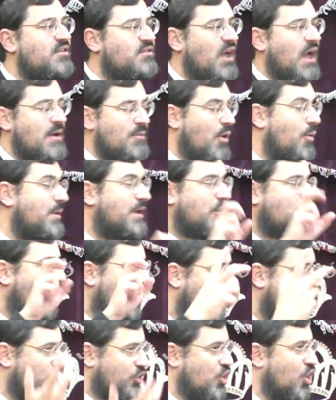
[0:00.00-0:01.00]
type, what we
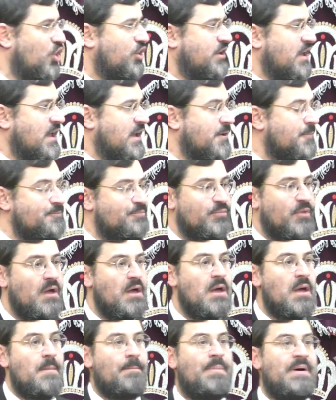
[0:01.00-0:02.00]
call cooking,
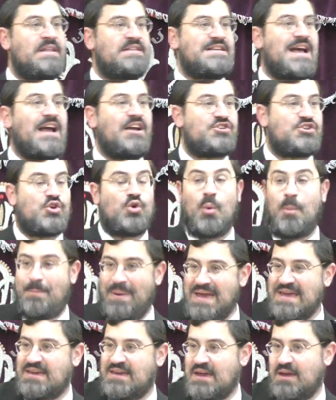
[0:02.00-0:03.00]
but it's actually called
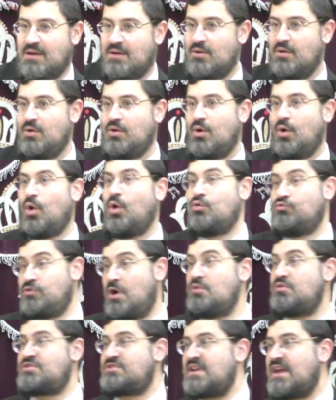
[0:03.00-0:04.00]
baking or
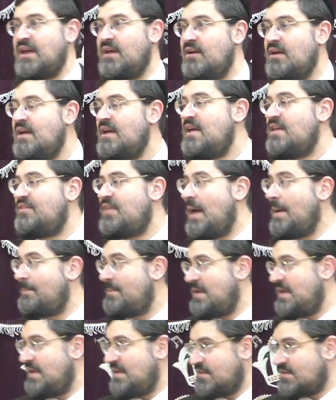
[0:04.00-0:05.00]
roasting. That
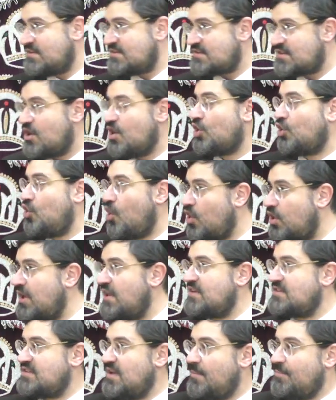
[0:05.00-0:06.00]
means
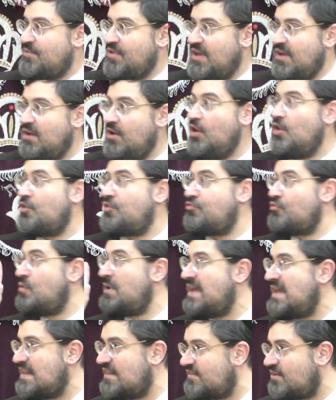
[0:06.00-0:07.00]
cooking something through
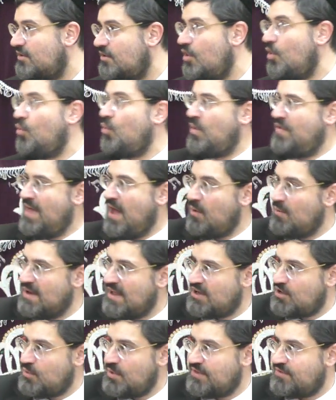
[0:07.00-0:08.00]
heat, without
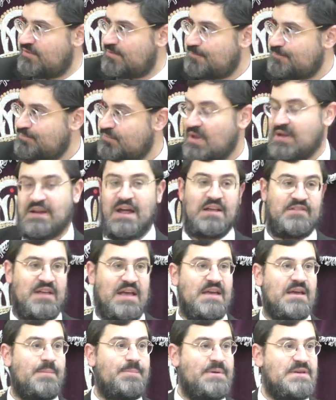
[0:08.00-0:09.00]
liquid. Like
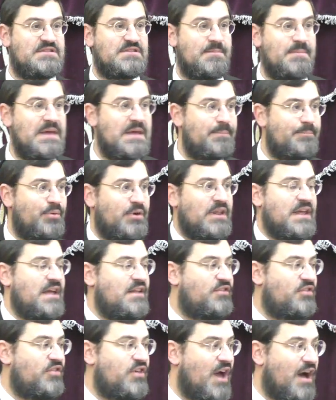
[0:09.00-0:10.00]
taking a piece of meat and putting it
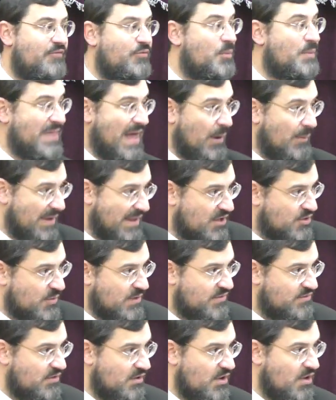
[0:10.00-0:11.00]
into the oven without
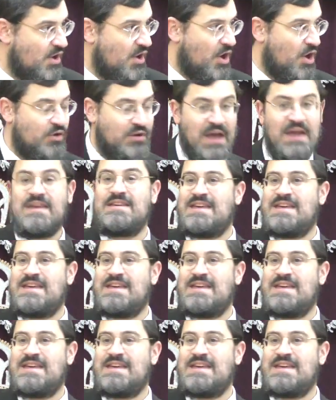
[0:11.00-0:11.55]
liquid. Okay,